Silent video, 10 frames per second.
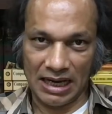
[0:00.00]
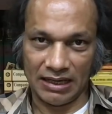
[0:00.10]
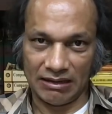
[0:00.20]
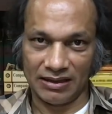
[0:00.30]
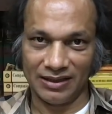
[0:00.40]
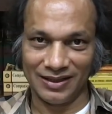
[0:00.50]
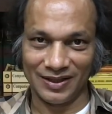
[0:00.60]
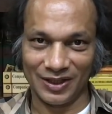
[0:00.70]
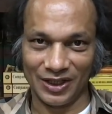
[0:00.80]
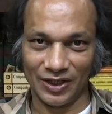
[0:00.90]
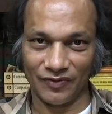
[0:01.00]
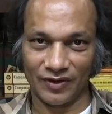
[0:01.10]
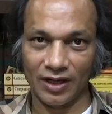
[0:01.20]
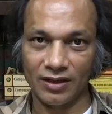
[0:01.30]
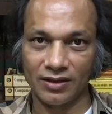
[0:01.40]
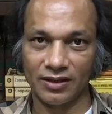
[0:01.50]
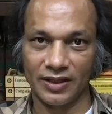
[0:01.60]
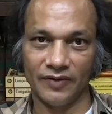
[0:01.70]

and give color,